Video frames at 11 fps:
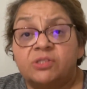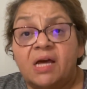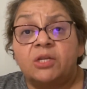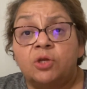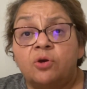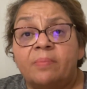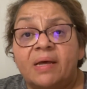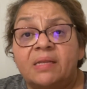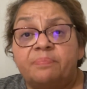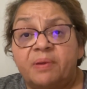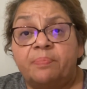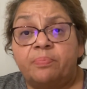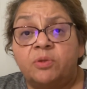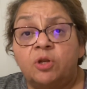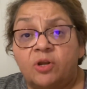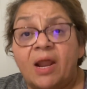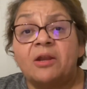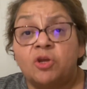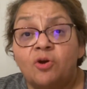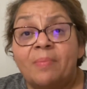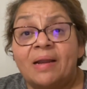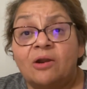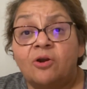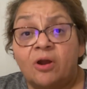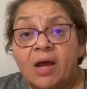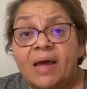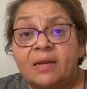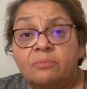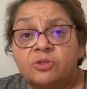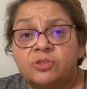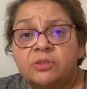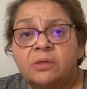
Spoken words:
non-human people, non-human or animals.